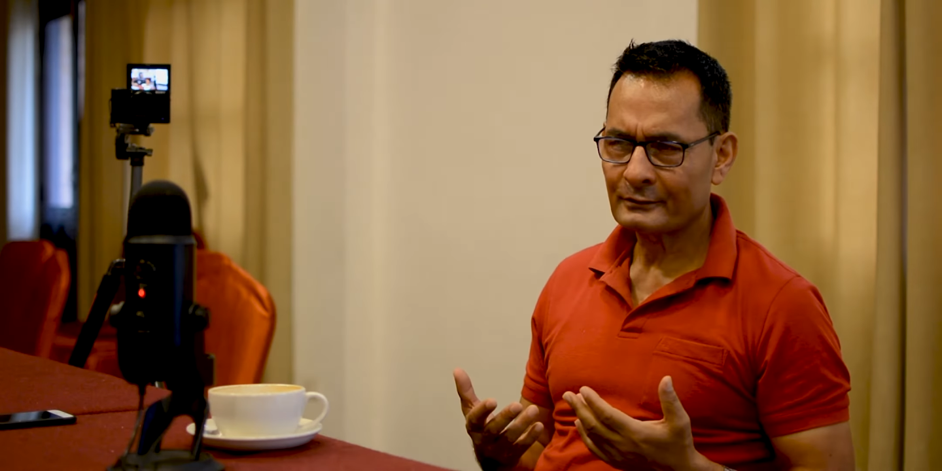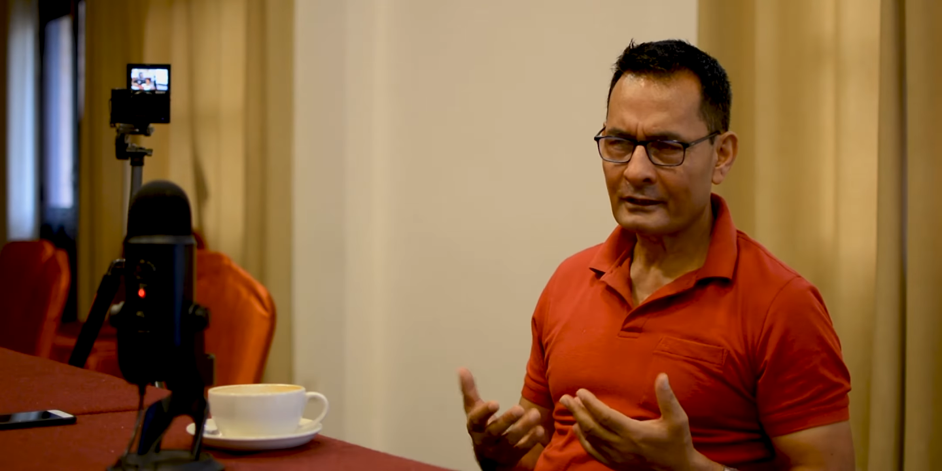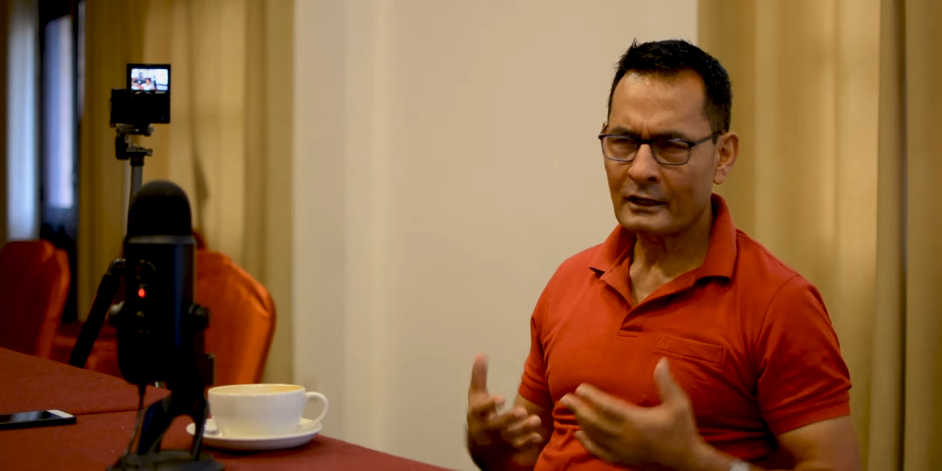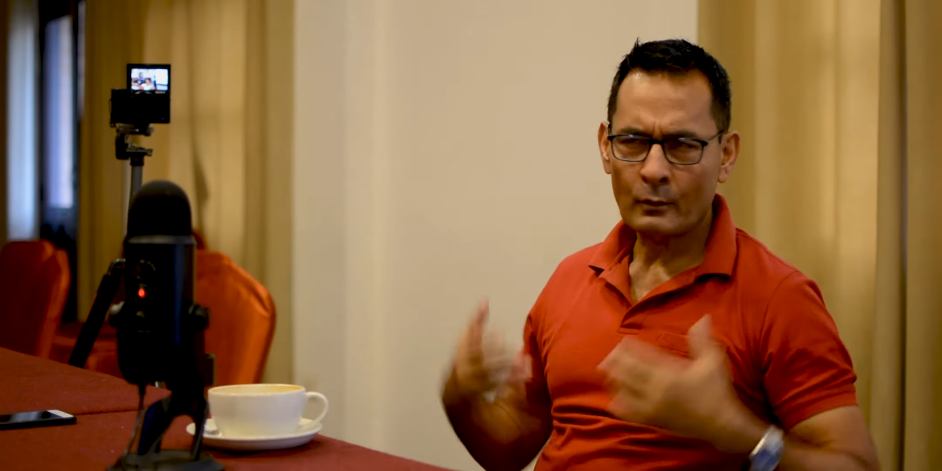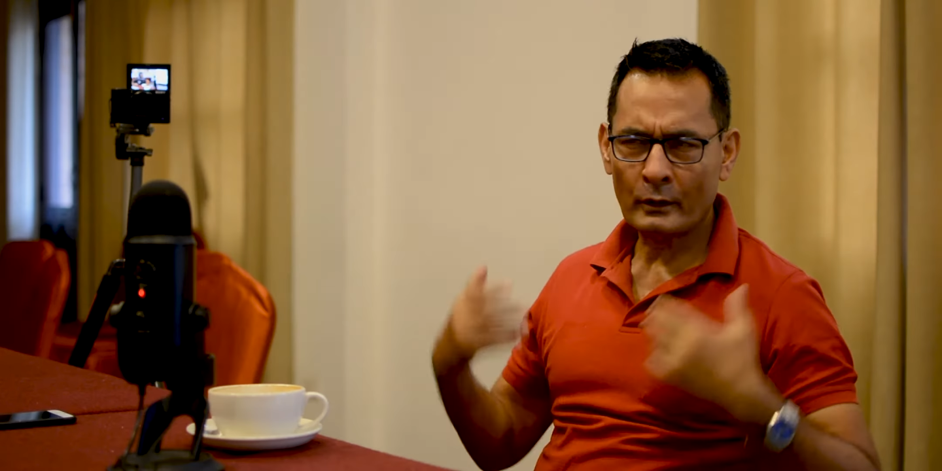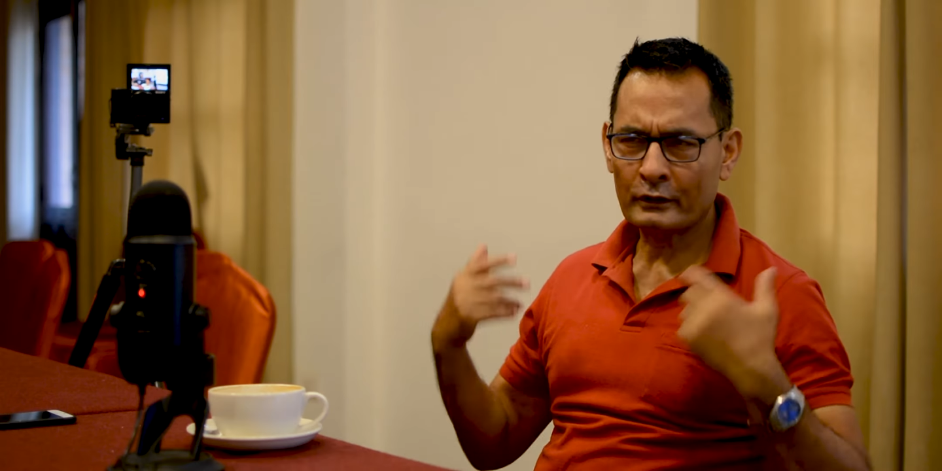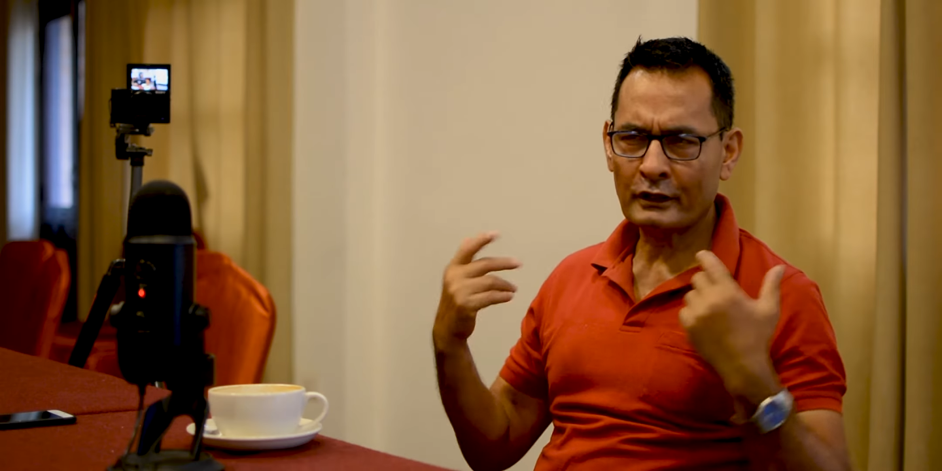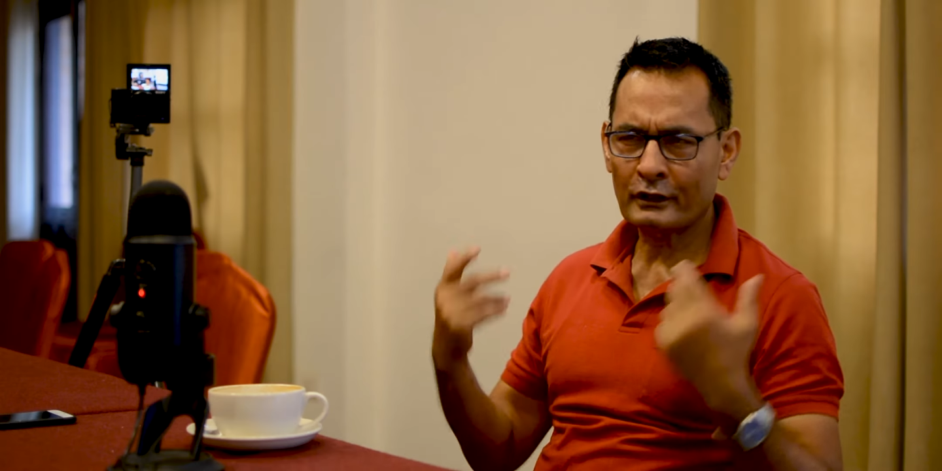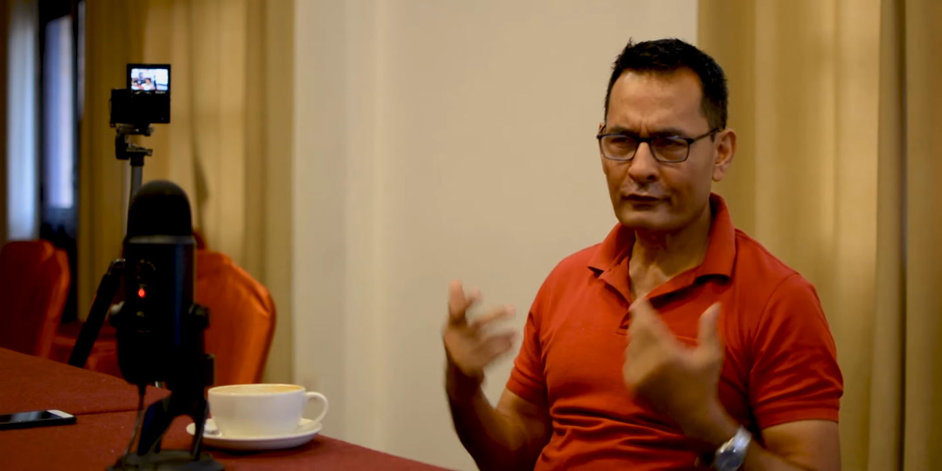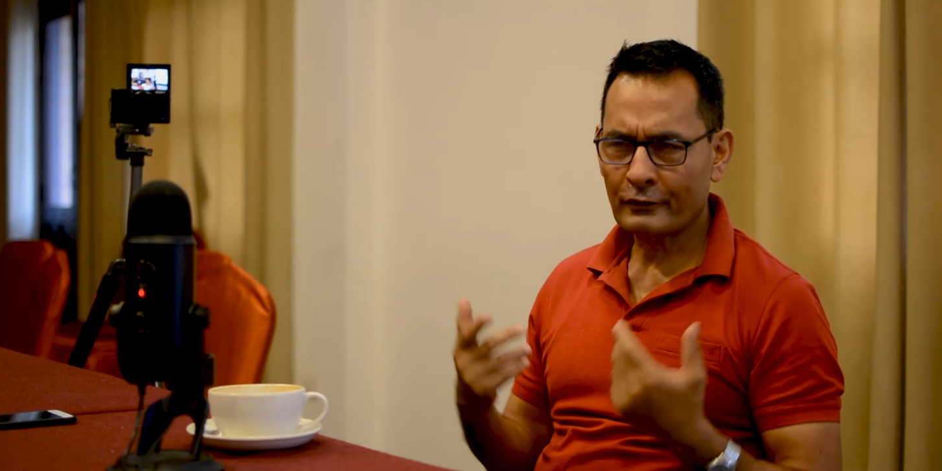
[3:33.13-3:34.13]
Right? When you
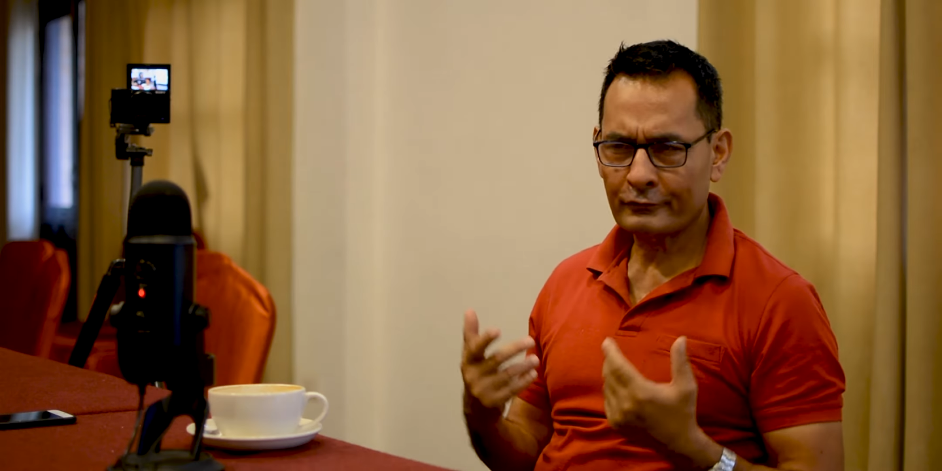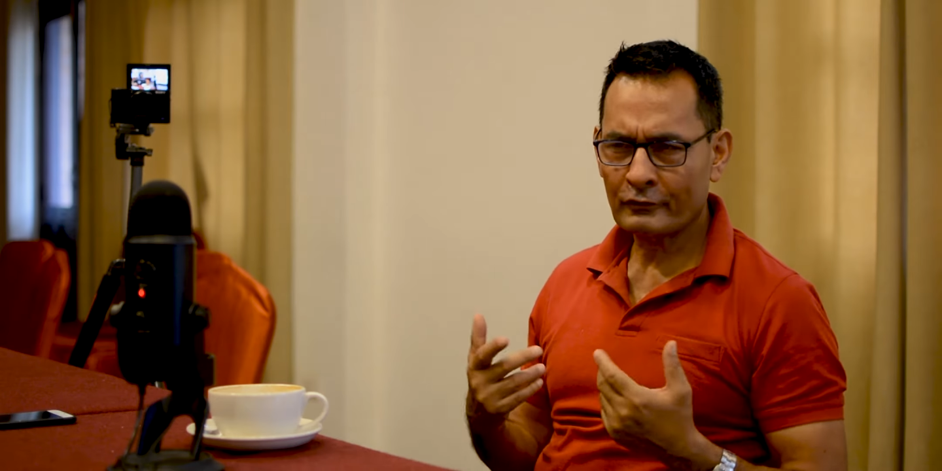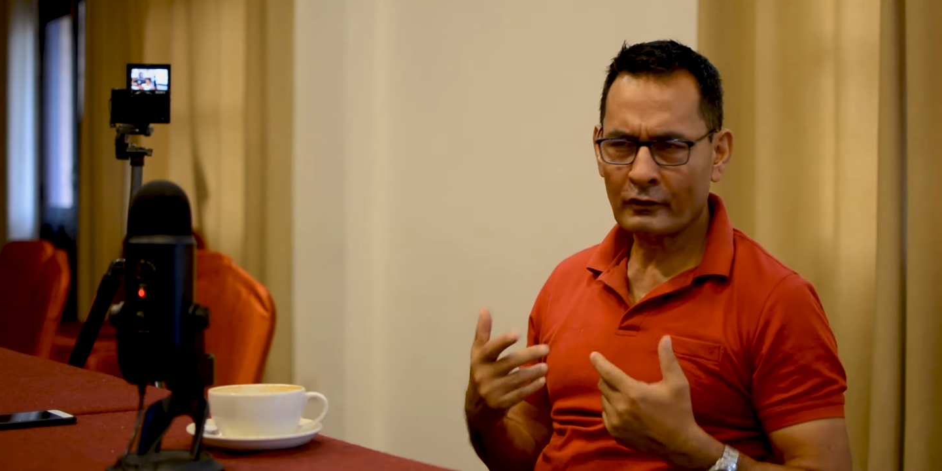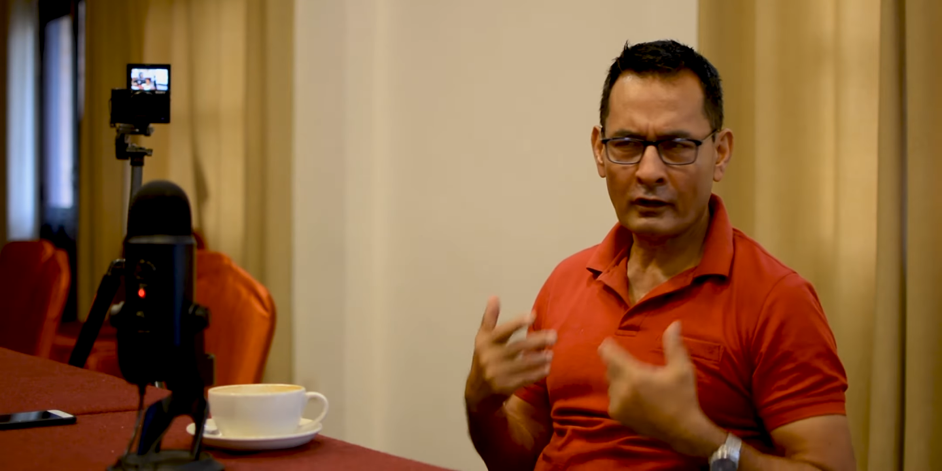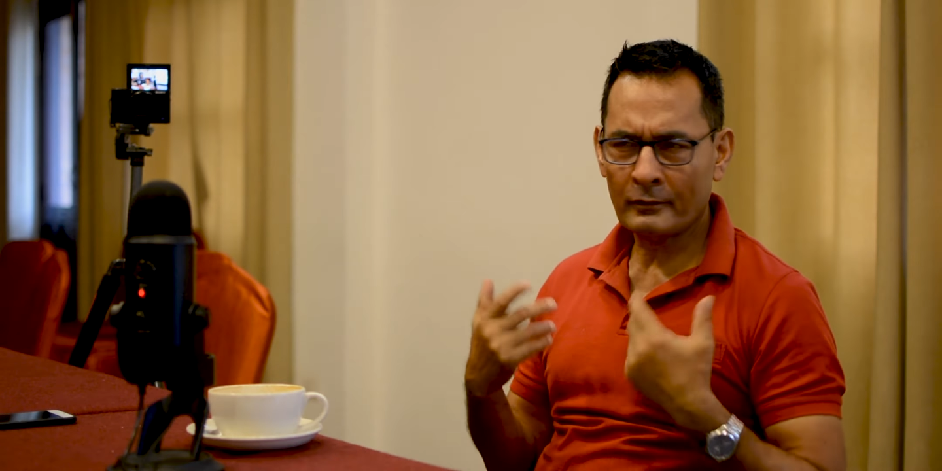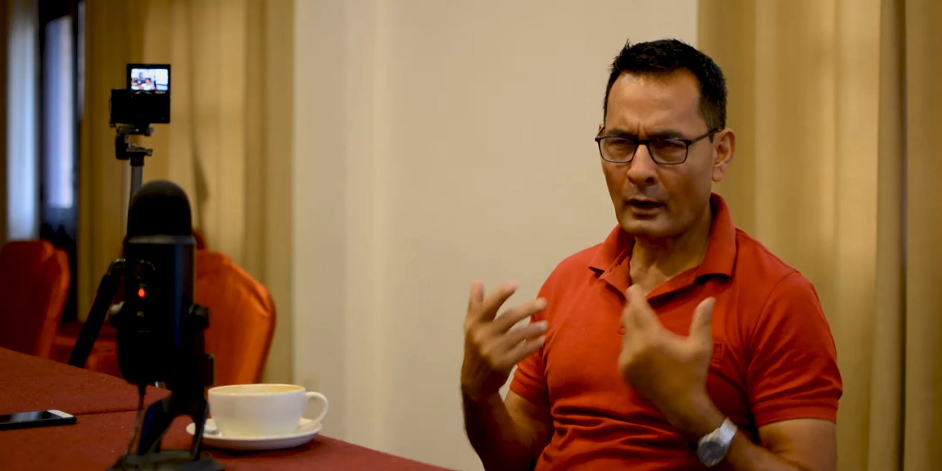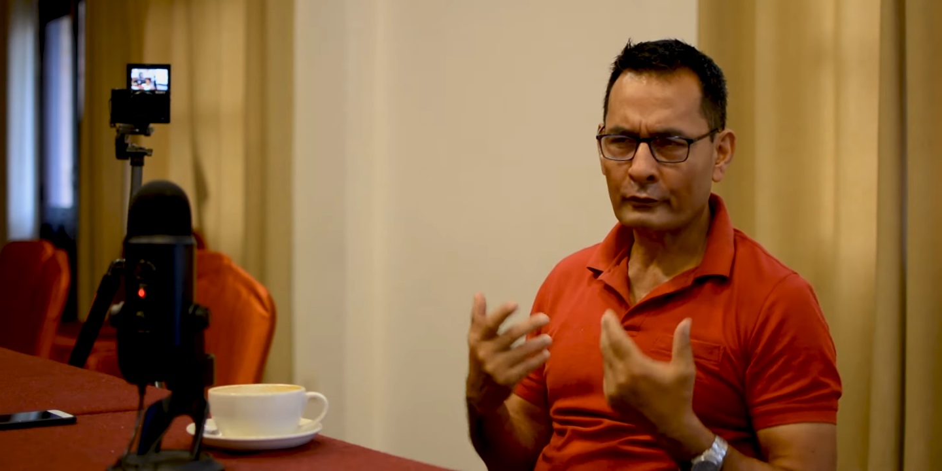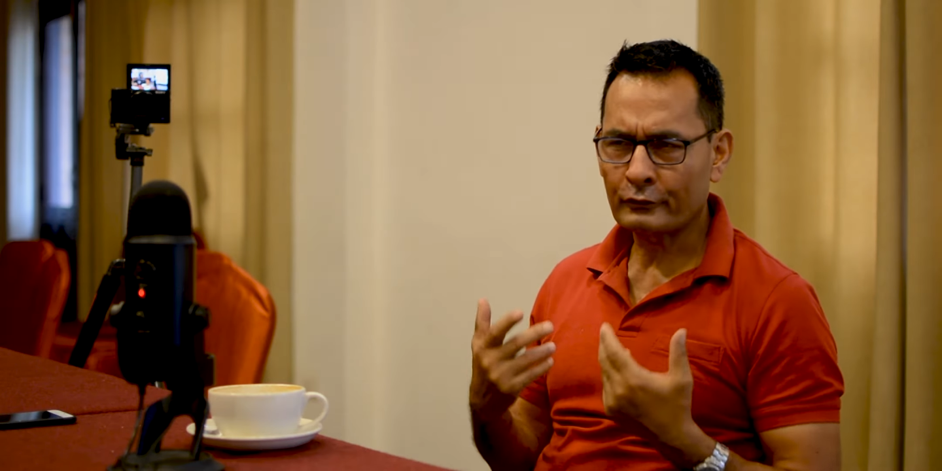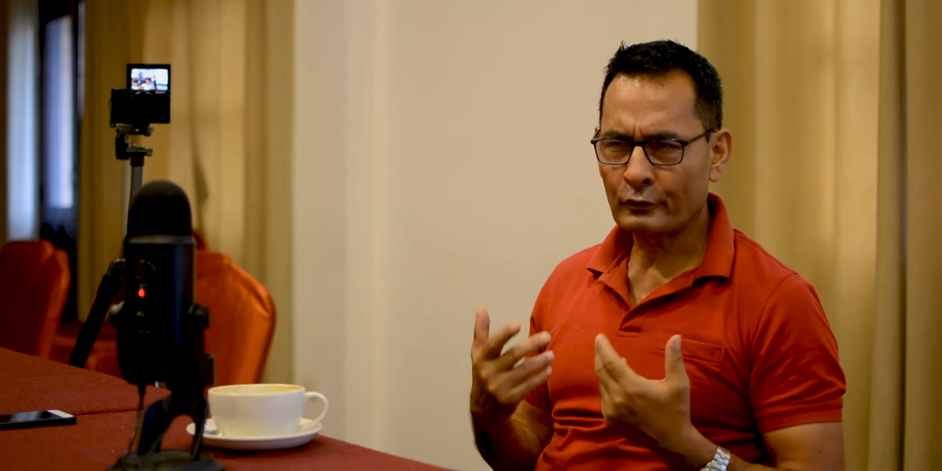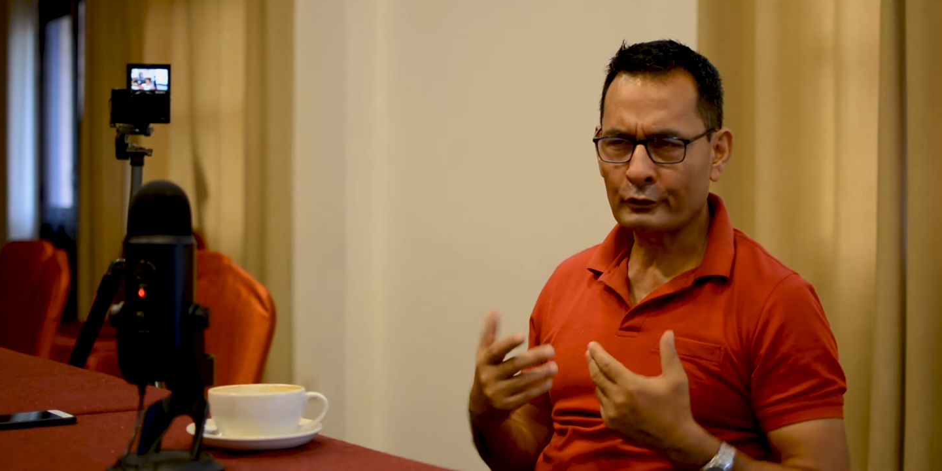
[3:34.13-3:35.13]
think of about
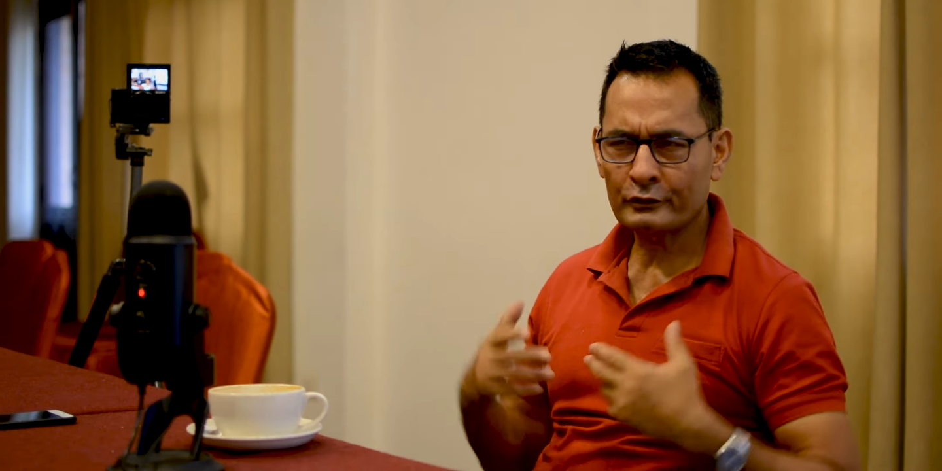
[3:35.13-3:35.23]
food,